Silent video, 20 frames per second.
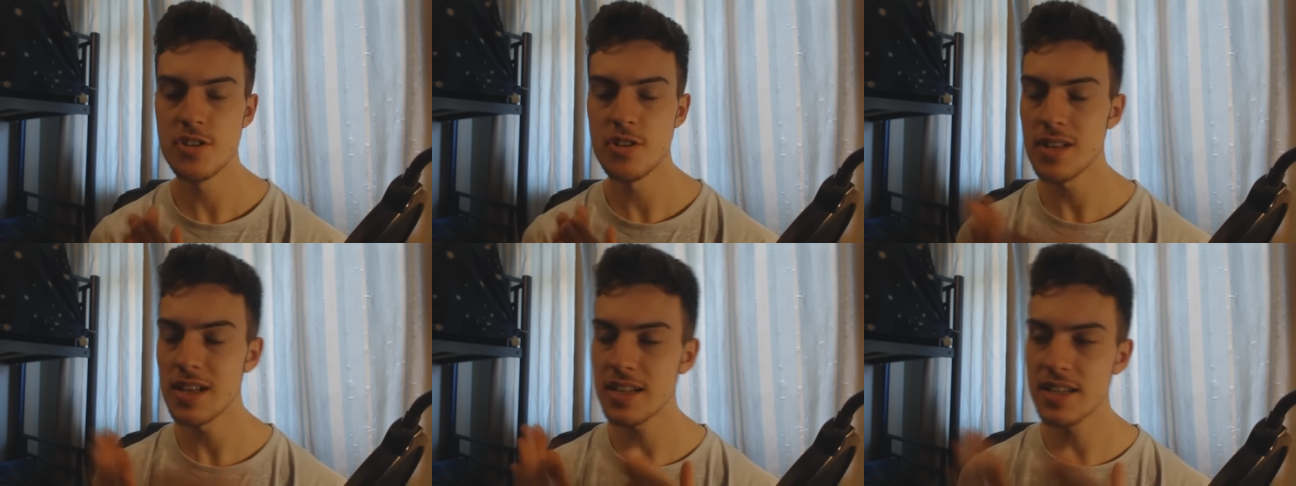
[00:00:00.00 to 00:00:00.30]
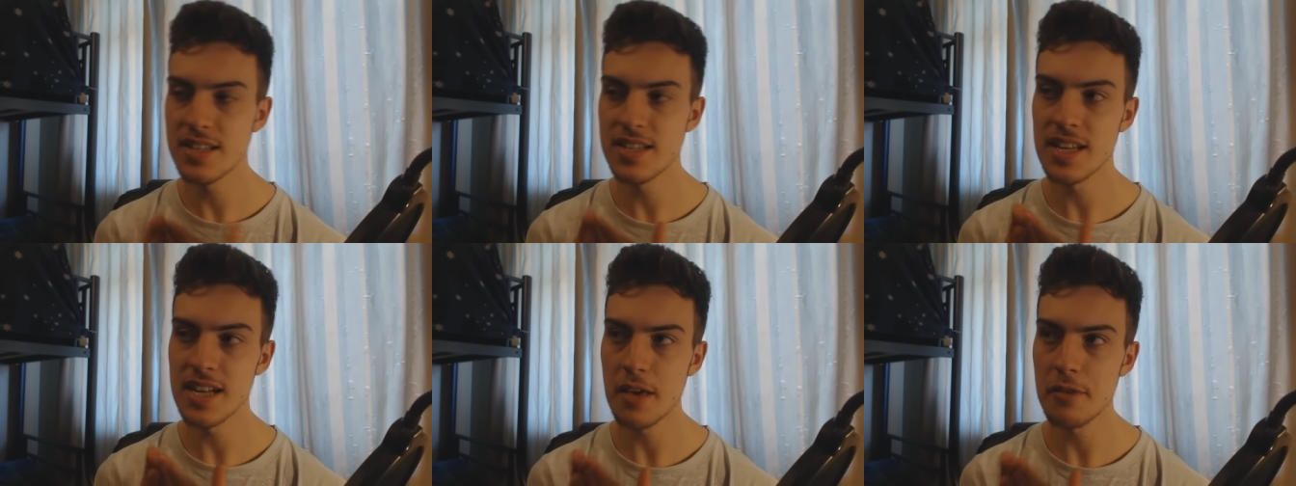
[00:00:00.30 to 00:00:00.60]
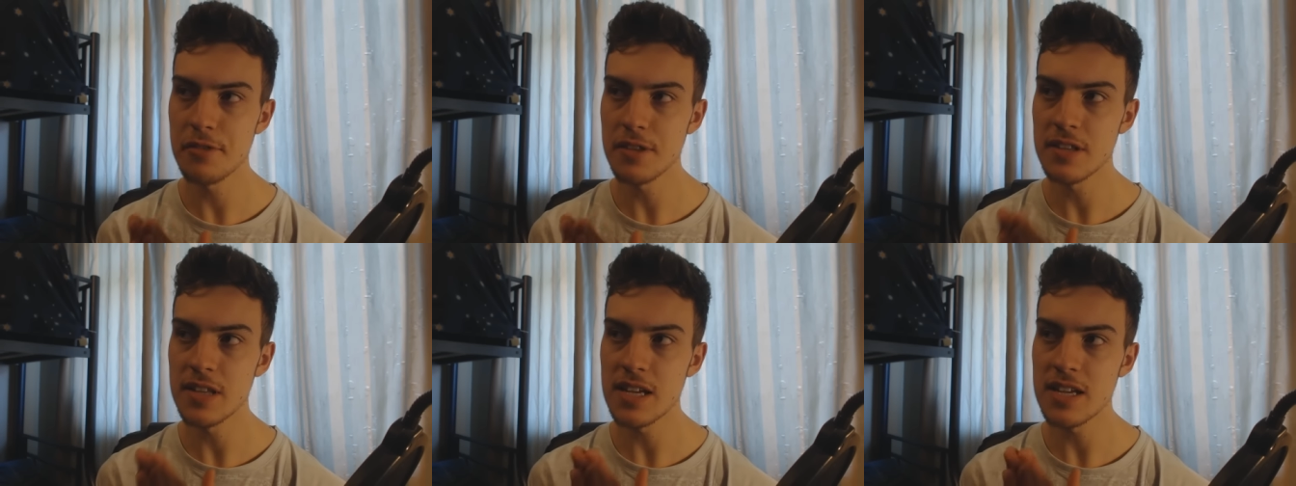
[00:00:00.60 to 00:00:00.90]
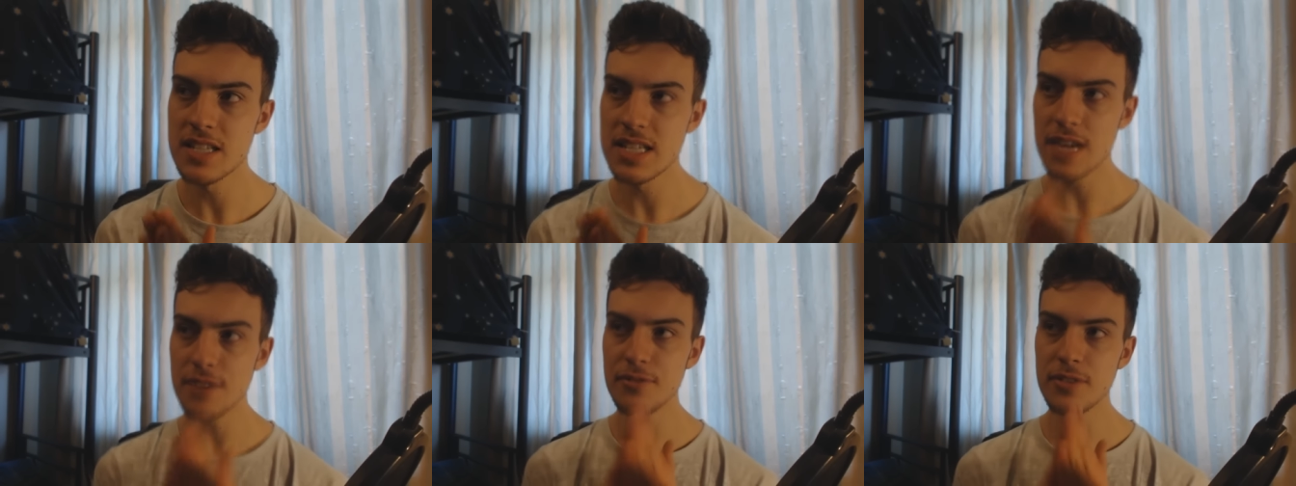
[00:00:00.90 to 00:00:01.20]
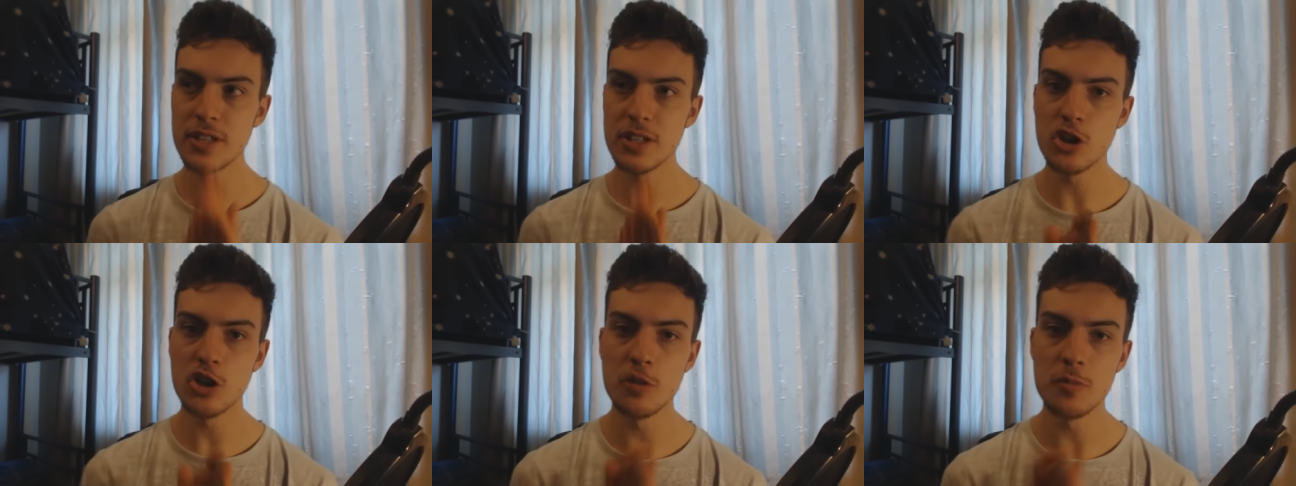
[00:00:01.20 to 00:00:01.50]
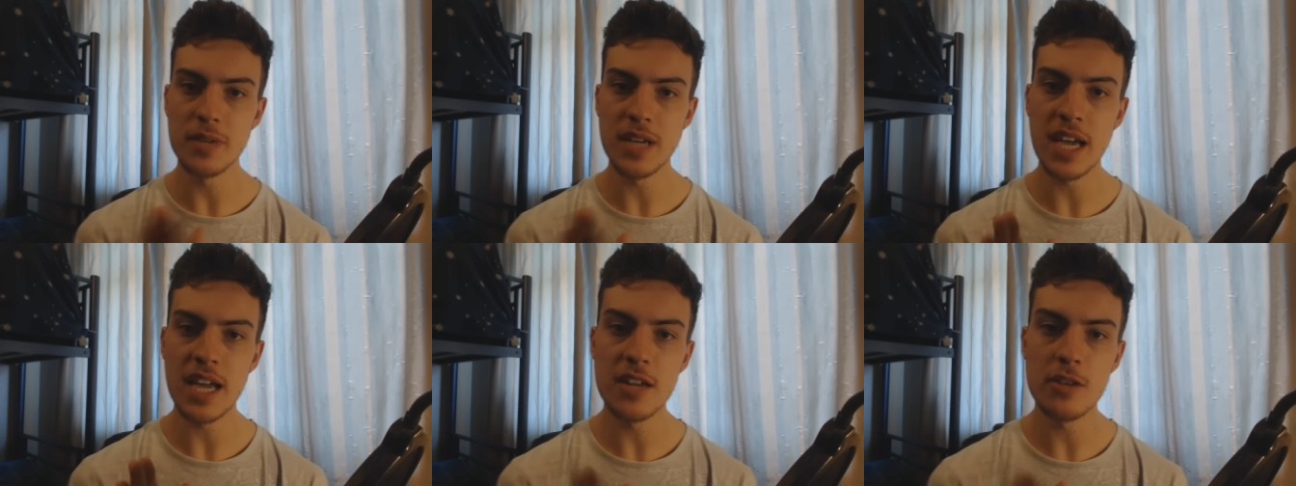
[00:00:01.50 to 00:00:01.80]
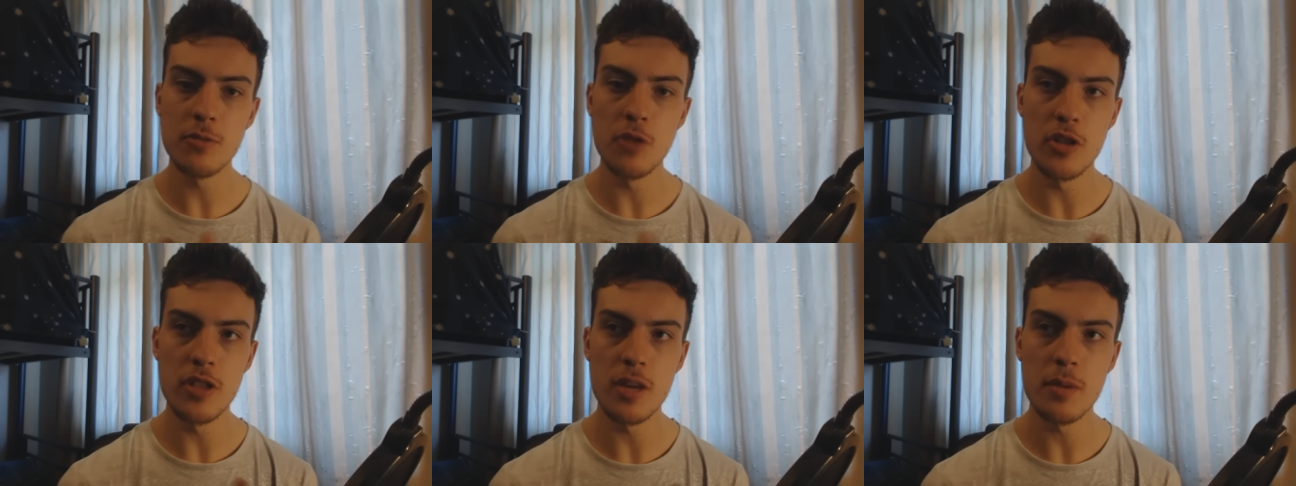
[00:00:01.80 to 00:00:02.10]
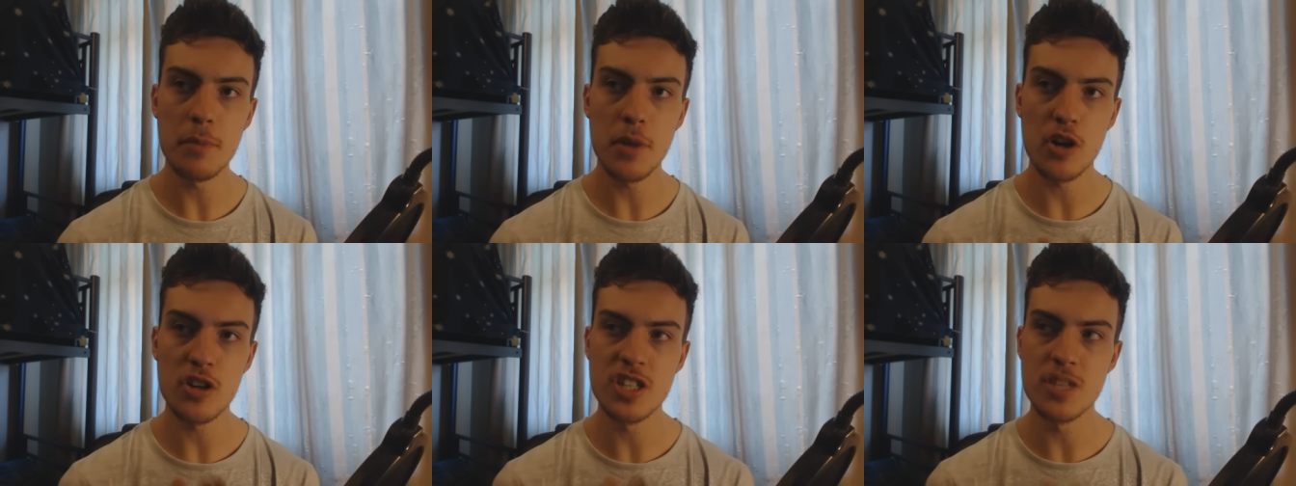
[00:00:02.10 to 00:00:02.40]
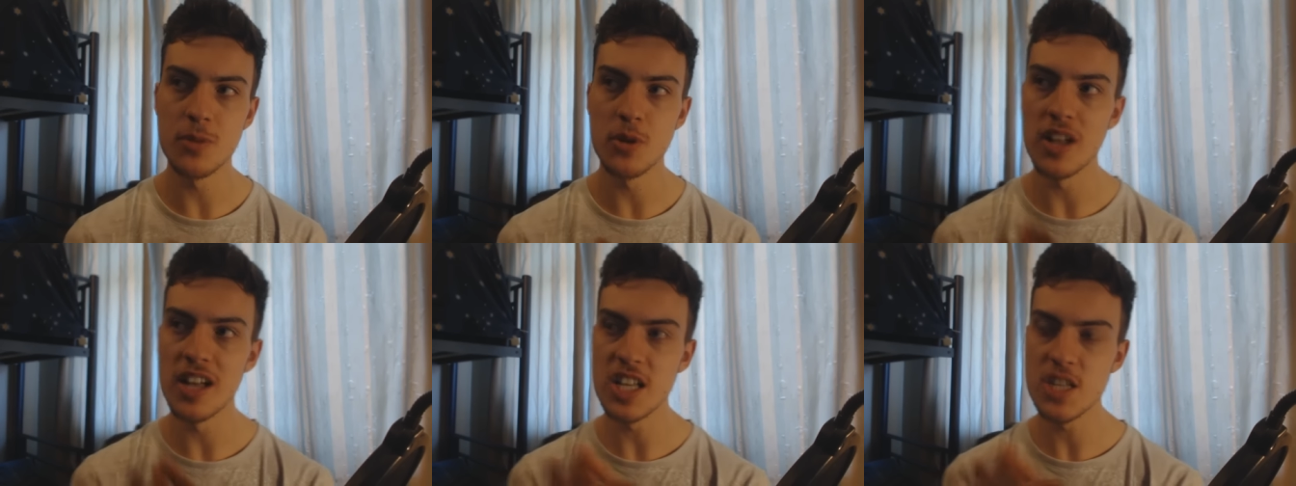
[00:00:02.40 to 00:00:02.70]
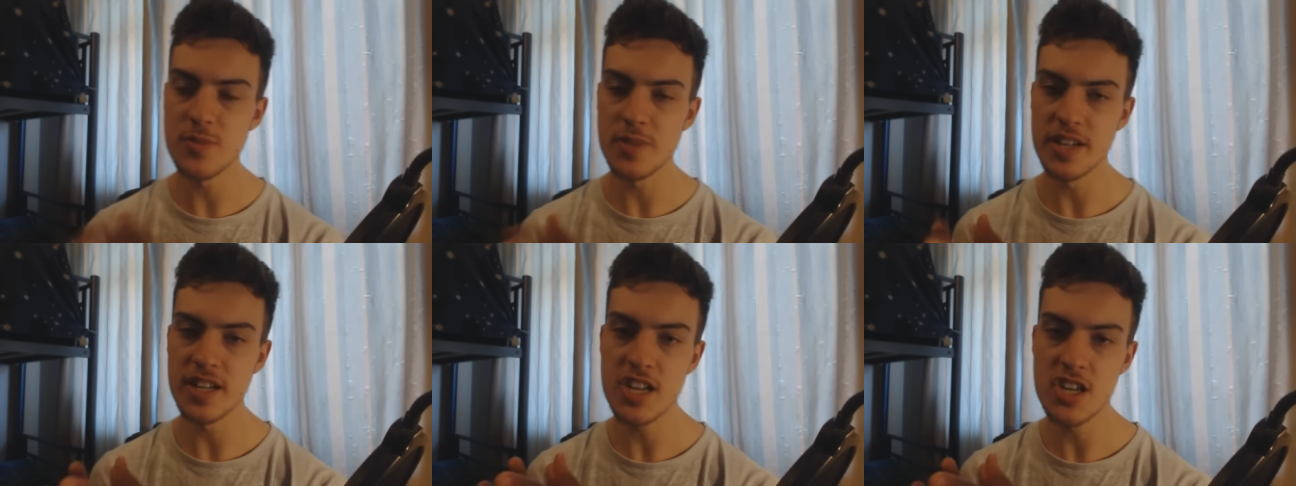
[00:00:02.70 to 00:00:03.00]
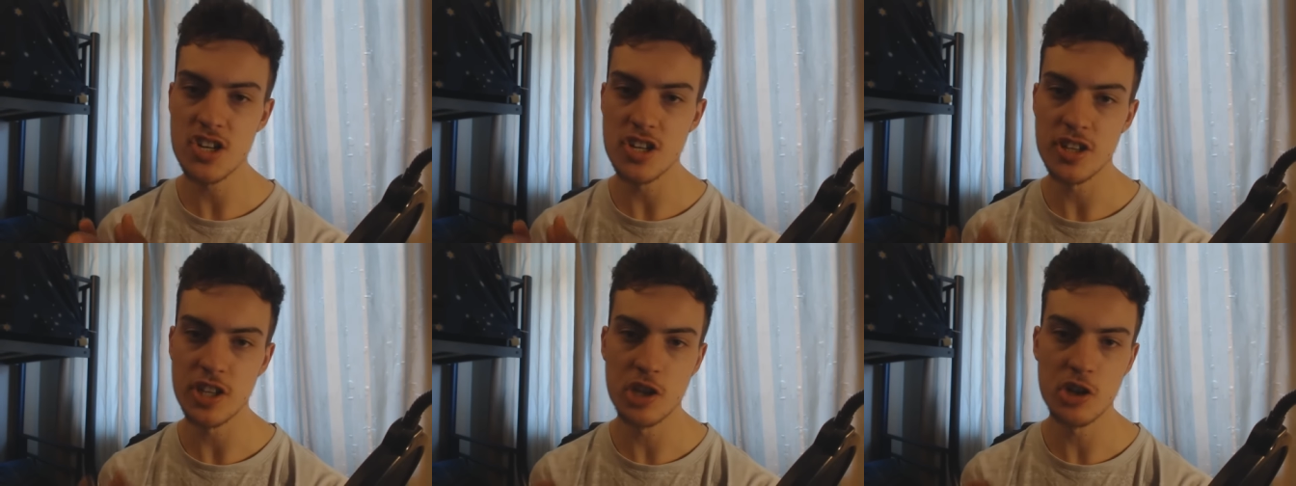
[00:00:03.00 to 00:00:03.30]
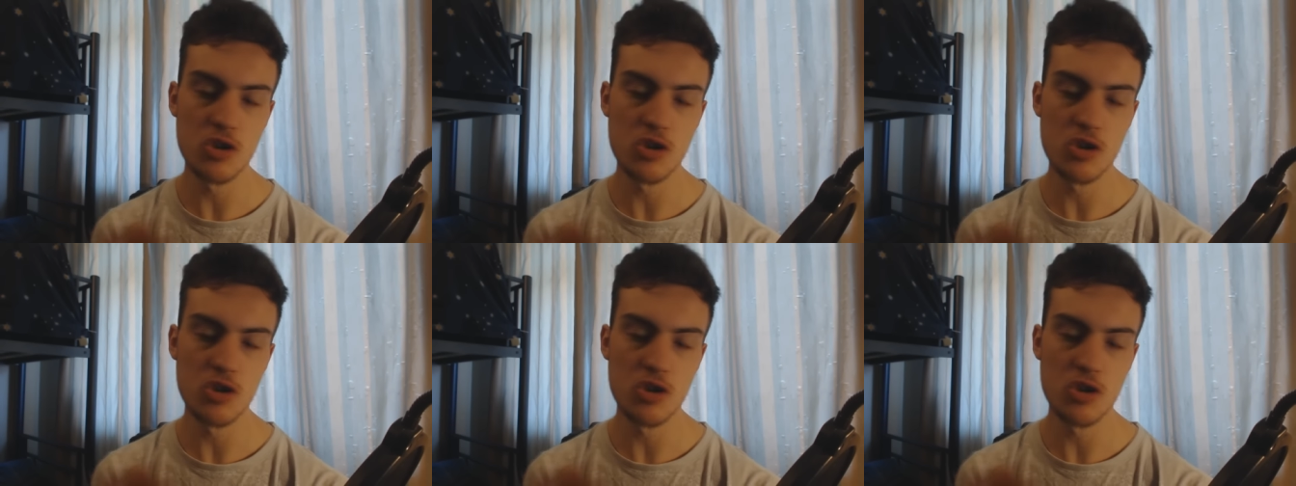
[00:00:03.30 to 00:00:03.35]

So like I said, I think that definitely could be another possible explanation.